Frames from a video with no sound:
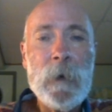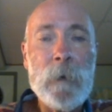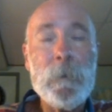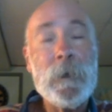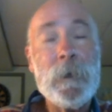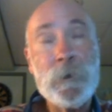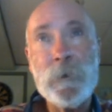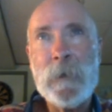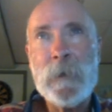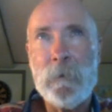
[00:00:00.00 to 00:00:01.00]
It
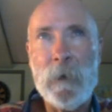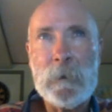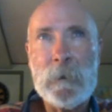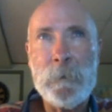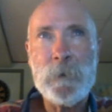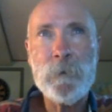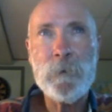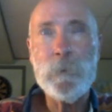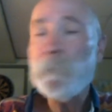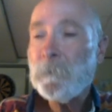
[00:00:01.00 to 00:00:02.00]
turns out not to be
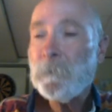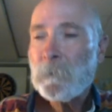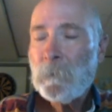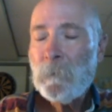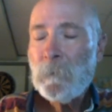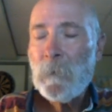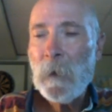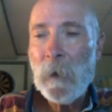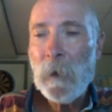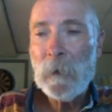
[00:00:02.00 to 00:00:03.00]
true.
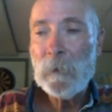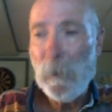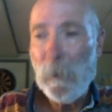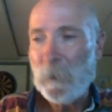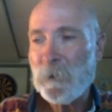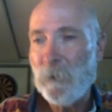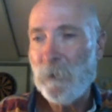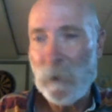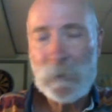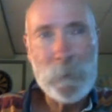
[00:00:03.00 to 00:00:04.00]
Lemmings do
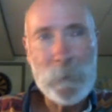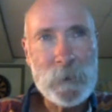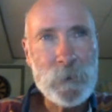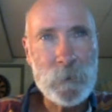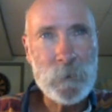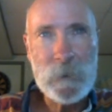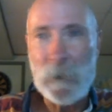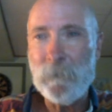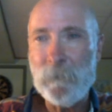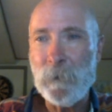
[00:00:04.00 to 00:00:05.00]
not commit
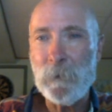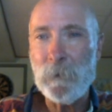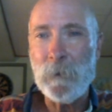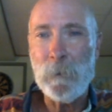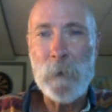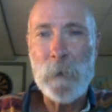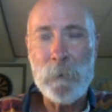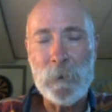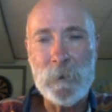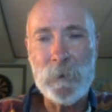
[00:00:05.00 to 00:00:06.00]
suicide for the good of the
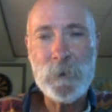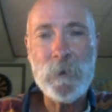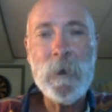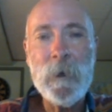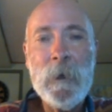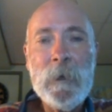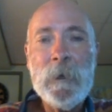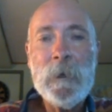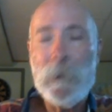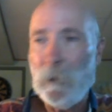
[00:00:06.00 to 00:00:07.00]
population.
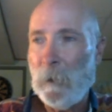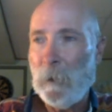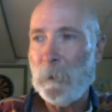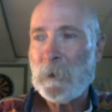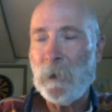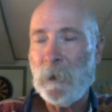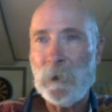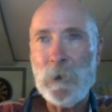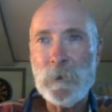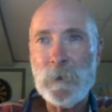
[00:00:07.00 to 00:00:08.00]
The lemmings on the
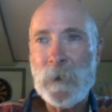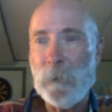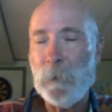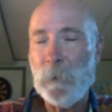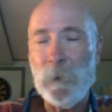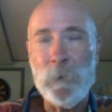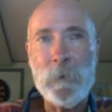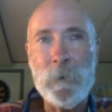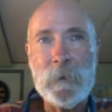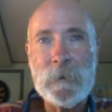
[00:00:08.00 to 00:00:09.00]
coast down below
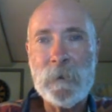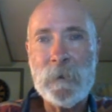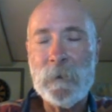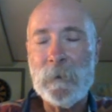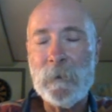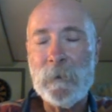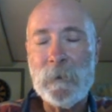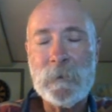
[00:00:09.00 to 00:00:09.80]
that